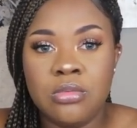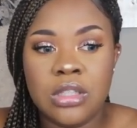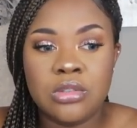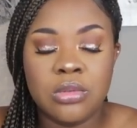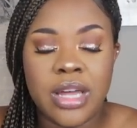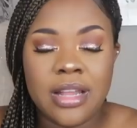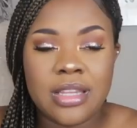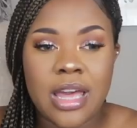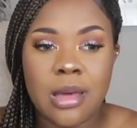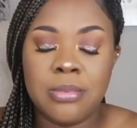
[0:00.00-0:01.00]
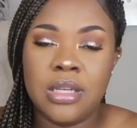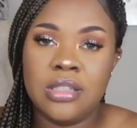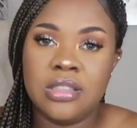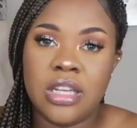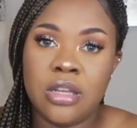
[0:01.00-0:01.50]
which would have to happen
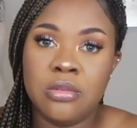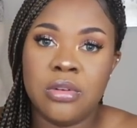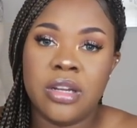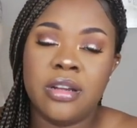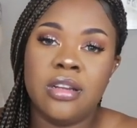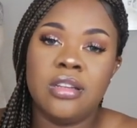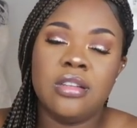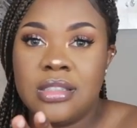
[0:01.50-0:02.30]
in January,